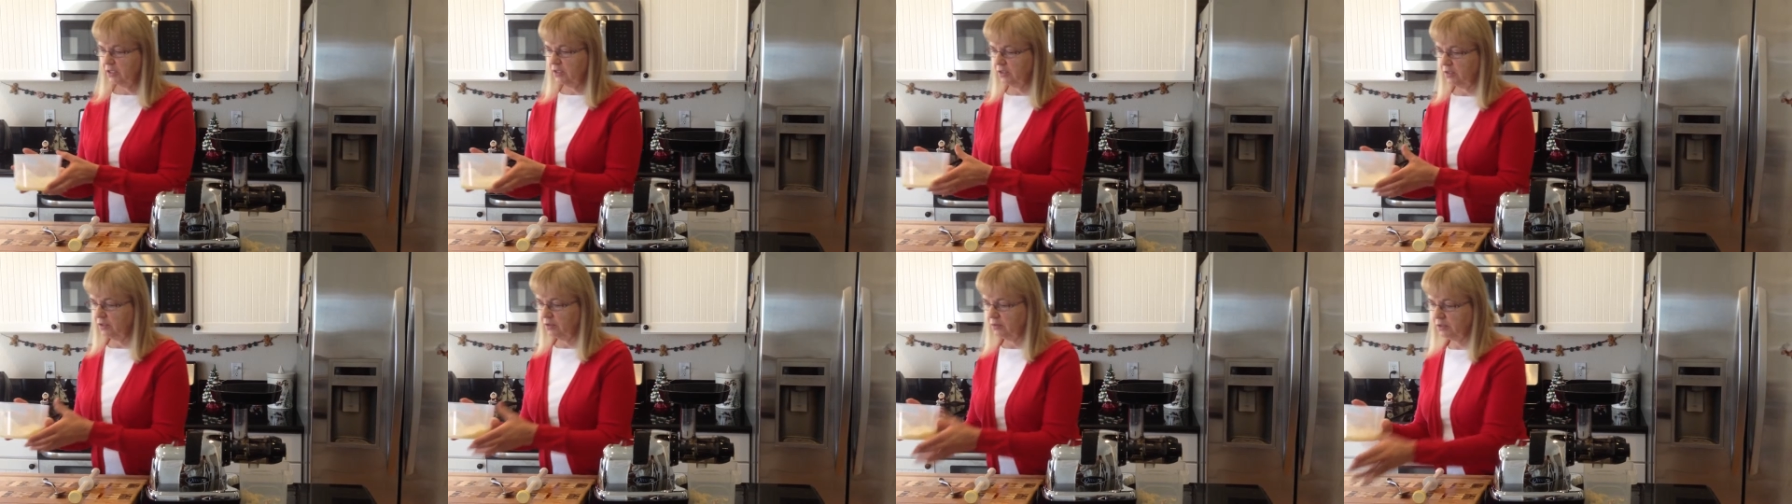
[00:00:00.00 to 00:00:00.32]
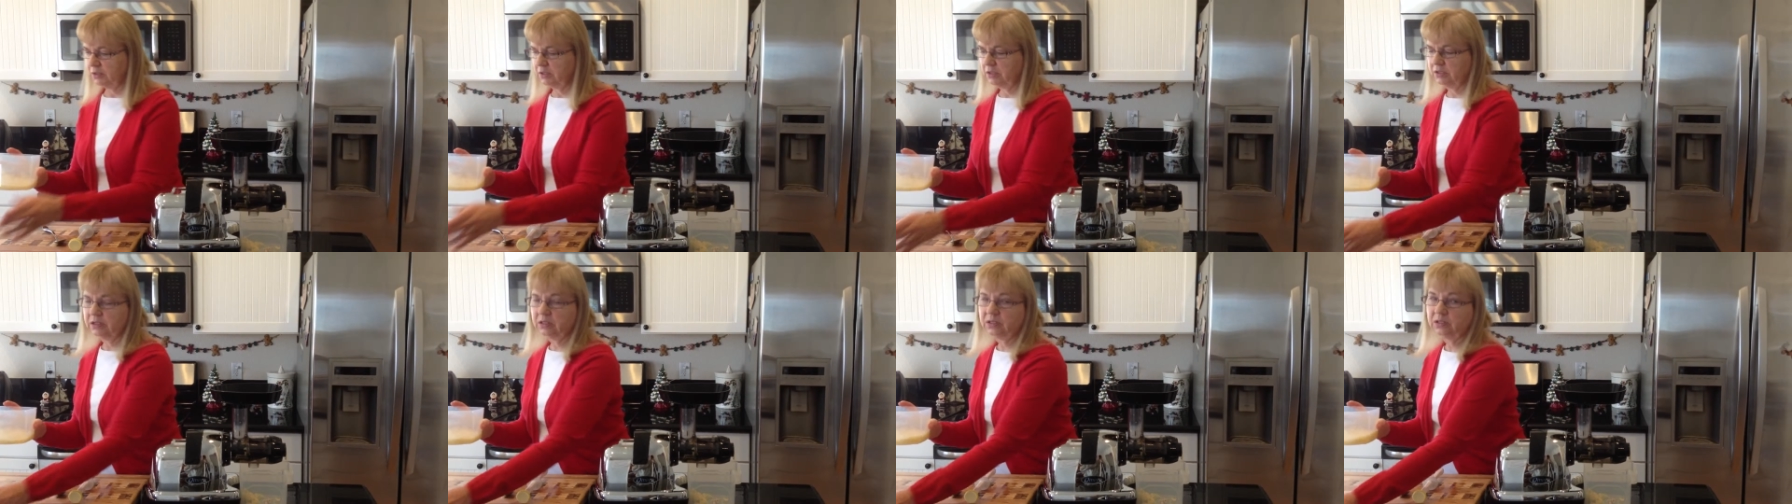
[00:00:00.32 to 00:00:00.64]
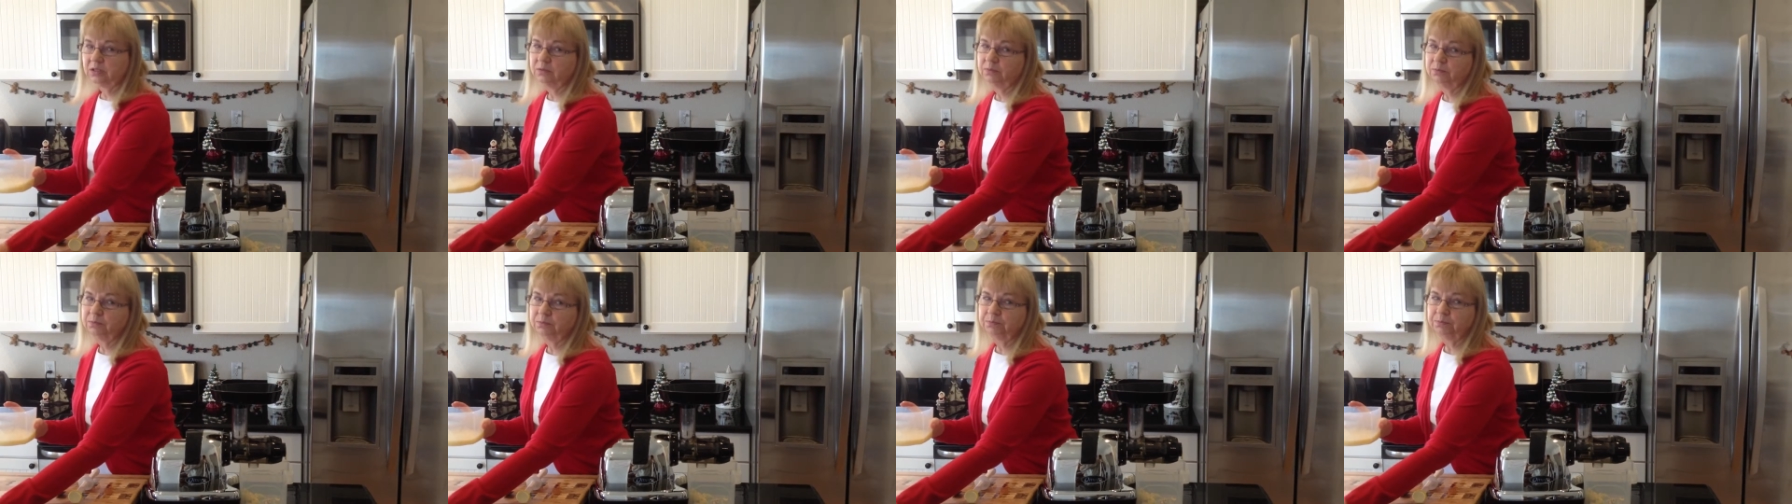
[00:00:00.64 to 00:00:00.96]
little
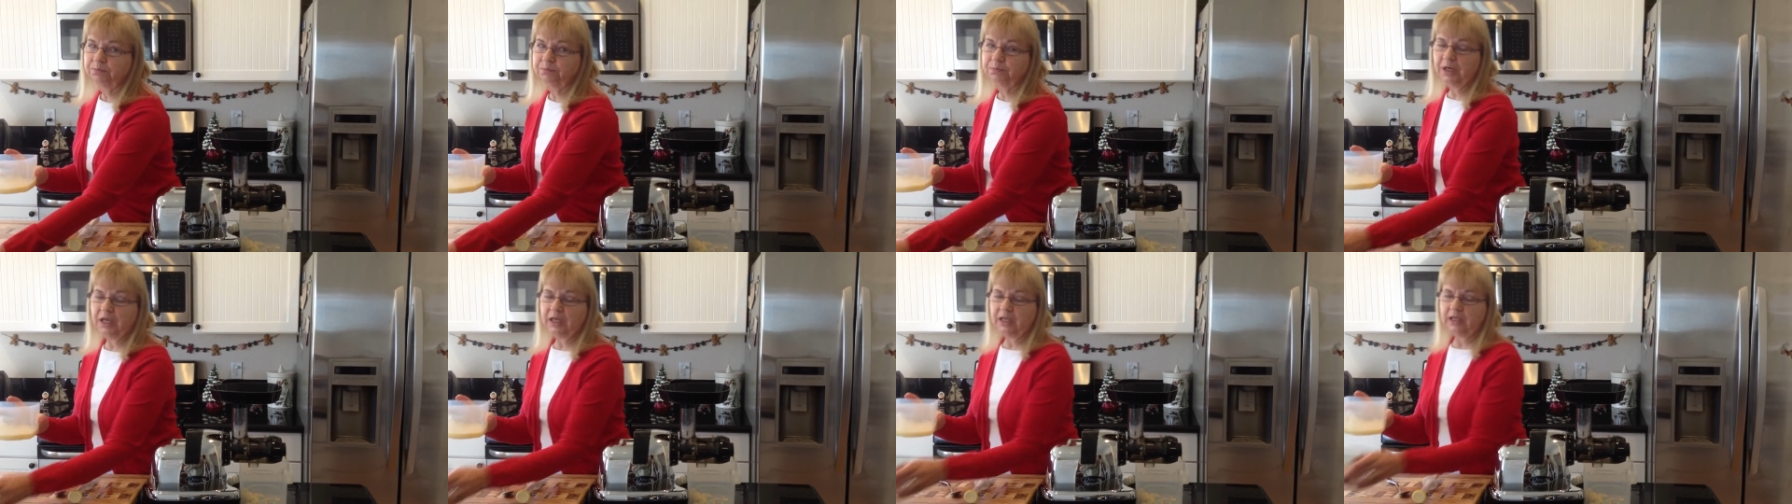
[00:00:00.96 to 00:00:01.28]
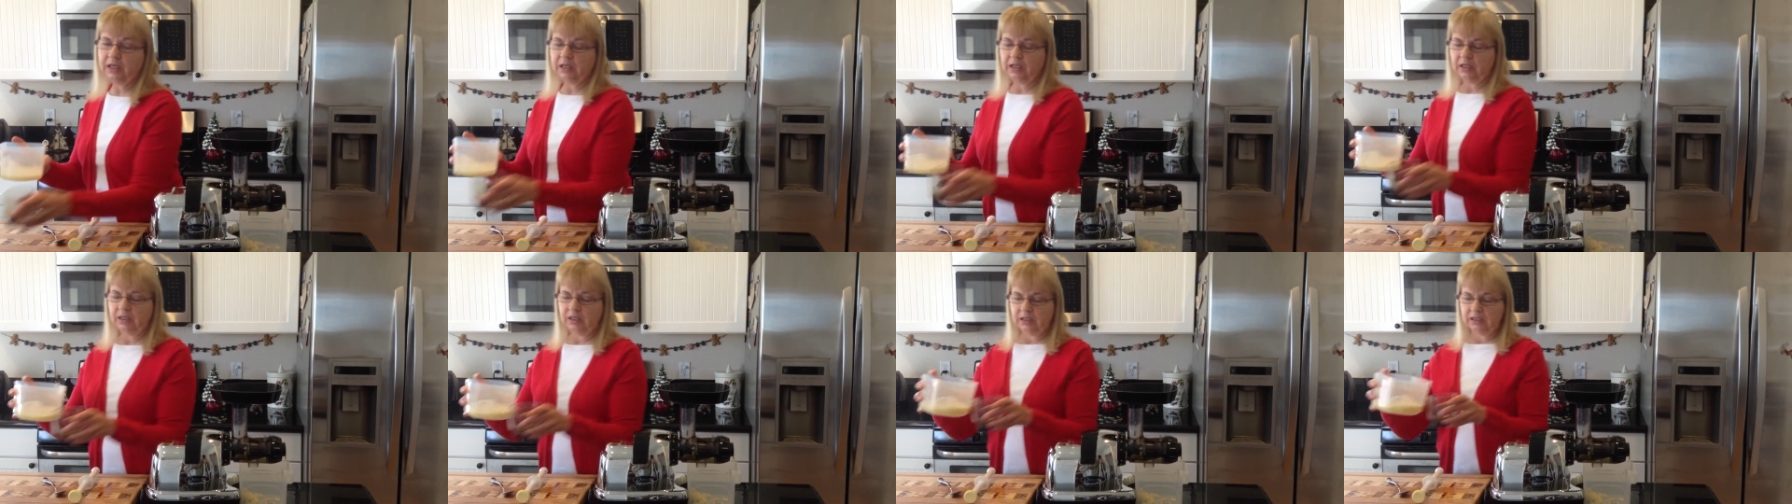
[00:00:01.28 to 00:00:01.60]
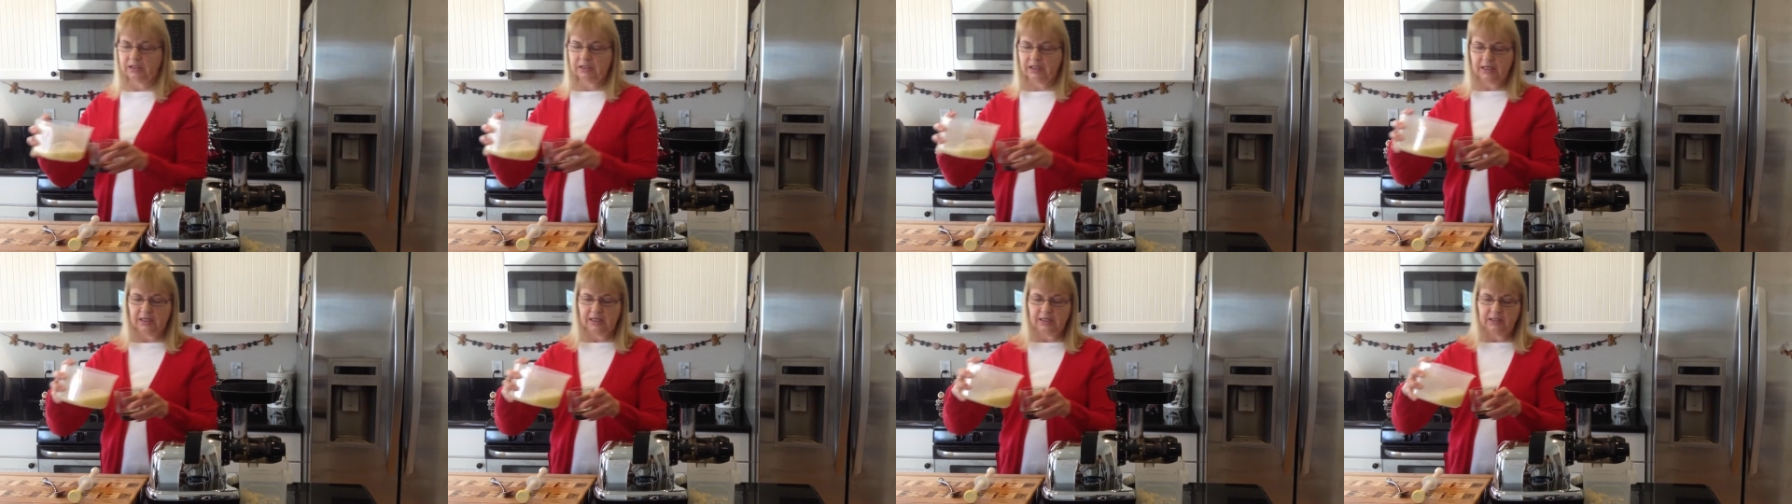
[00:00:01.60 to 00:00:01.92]
spike in the
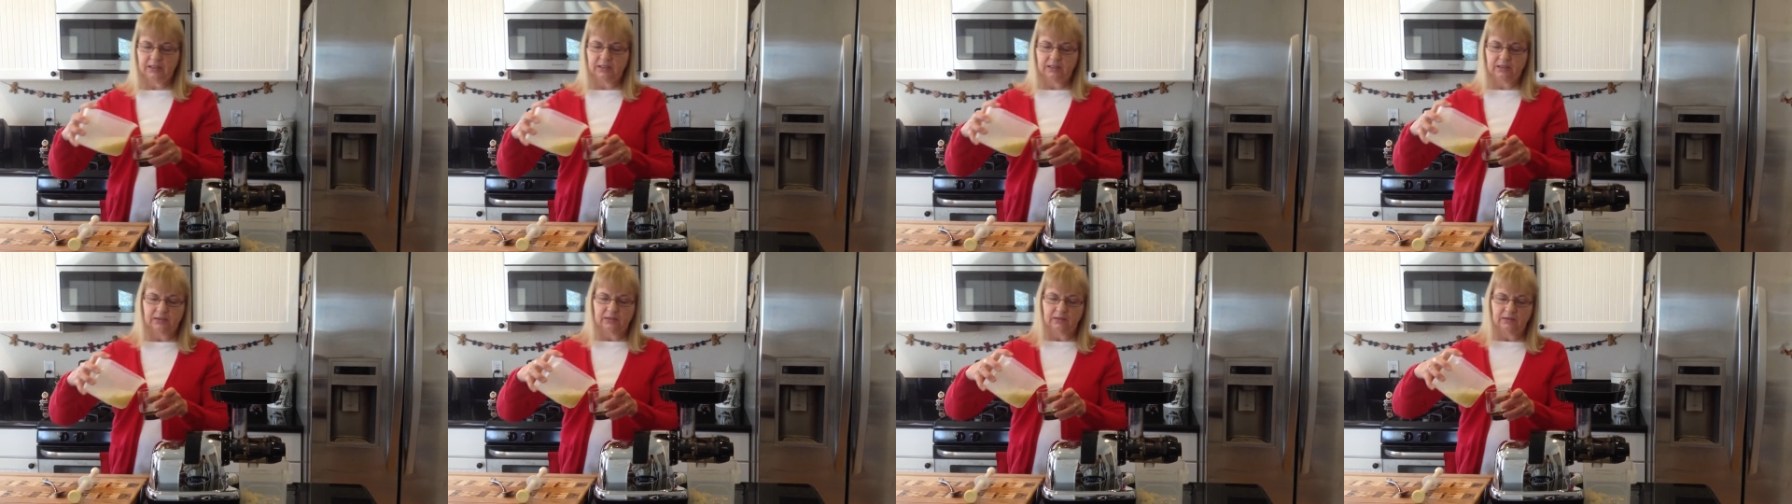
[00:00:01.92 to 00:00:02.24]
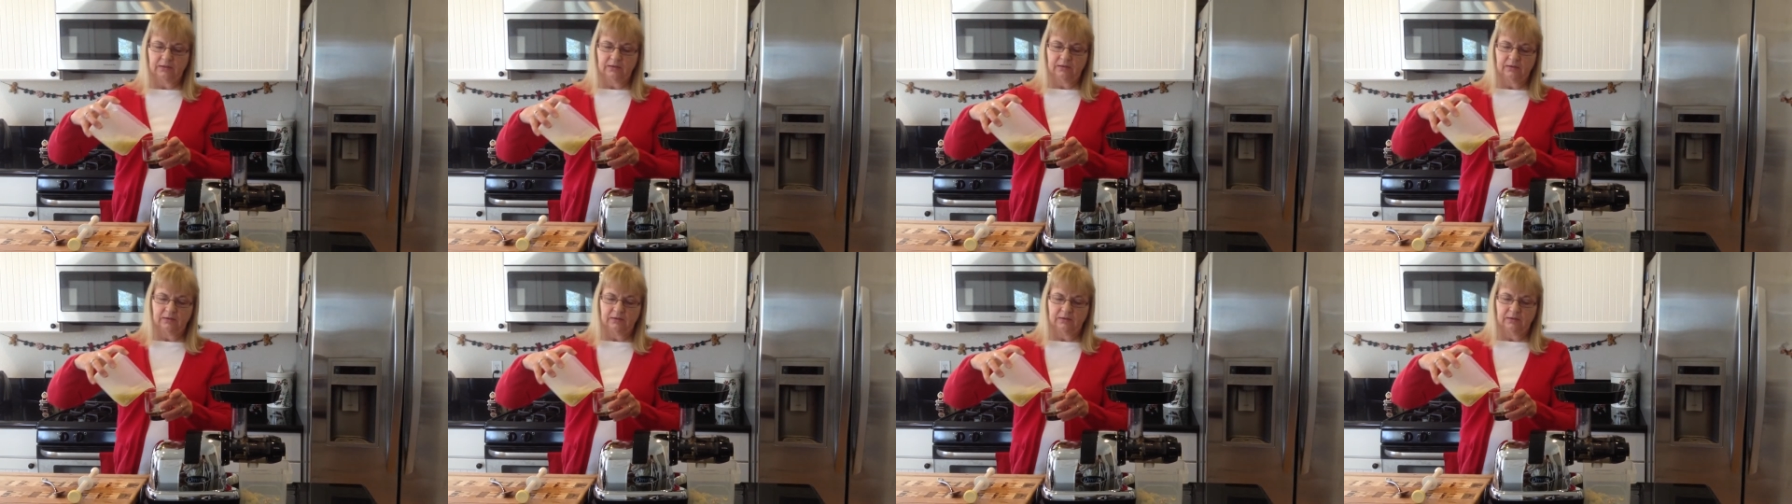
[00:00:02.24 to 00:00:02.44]
taste.